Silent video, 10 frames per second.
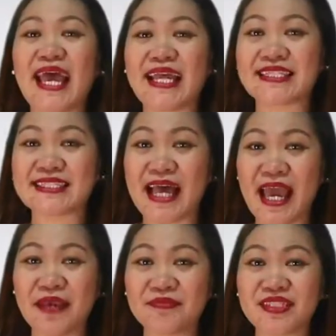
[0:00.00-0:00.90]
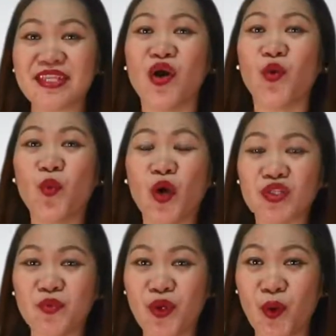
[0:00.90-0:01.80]
At times,
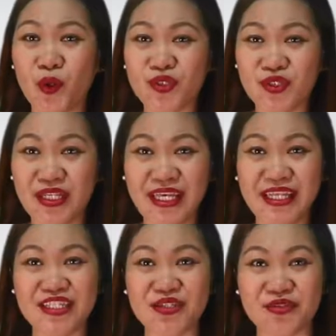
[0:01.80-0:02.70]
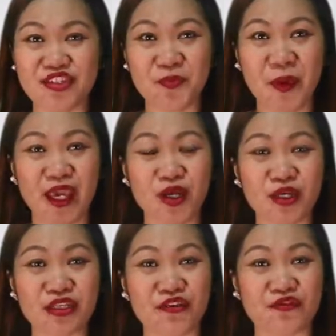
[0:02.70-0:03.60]
what we also need is to respect
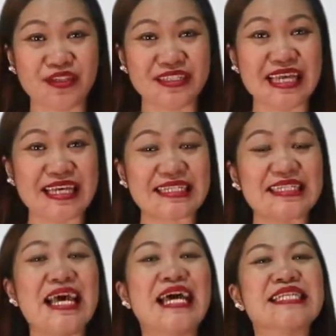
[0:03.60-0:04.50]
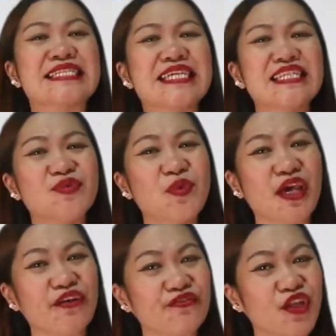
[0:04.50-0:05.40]
our differences since we
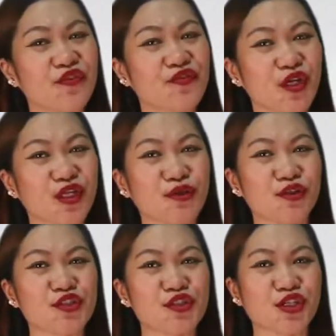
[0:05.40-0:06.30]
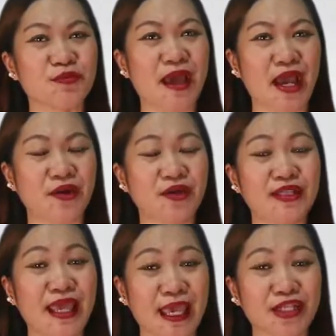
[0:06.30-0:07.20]
have different cultural
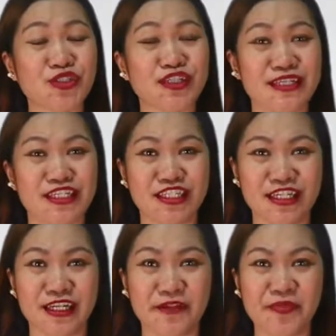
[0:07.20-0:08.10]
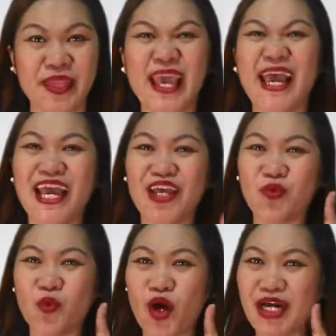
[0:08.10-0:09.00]
background and tradition.
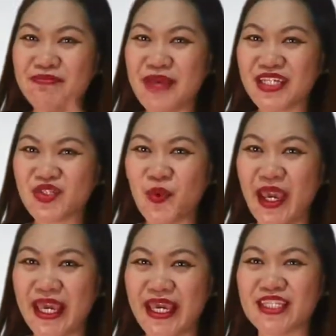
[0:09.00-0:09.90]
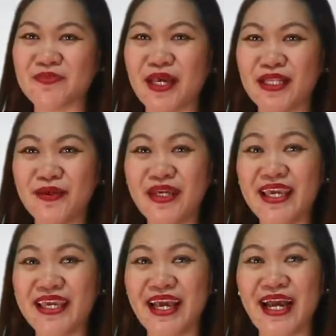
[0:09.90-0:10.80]
And one best way is by
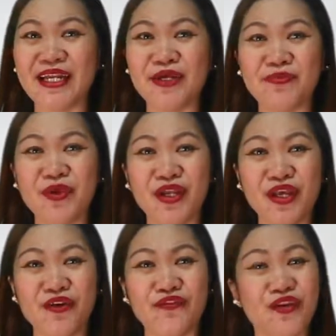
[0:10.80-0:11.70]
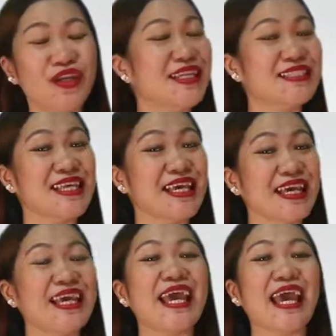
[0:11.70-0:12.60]
looking at the beauty of
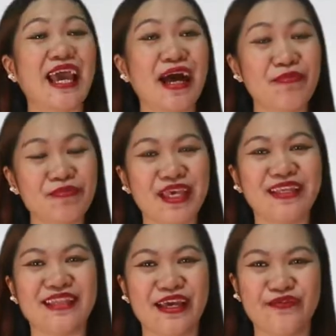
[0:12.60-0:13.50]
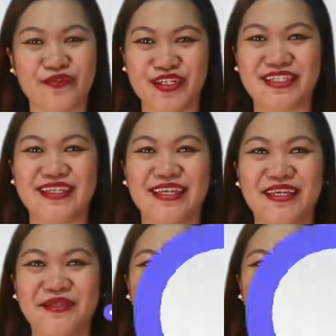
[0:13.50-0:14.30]
unity amid diversity.